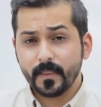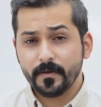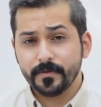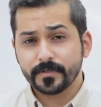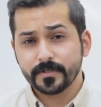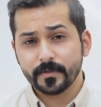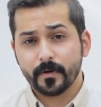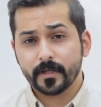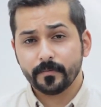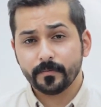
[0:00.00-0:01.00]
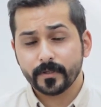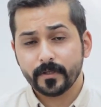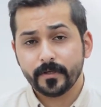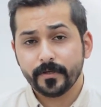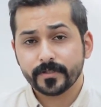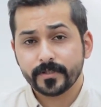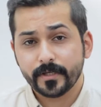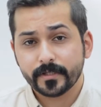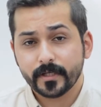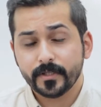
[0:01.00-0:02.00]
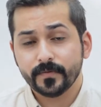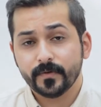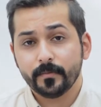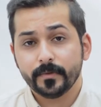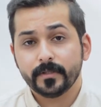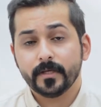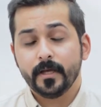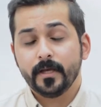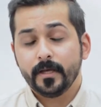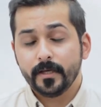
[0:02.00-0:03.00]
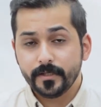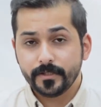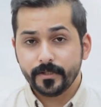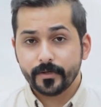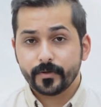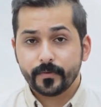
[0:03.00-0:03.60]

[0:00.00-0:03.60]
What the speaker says: This is Ibrahim Mutairi, Research and Development Engineer.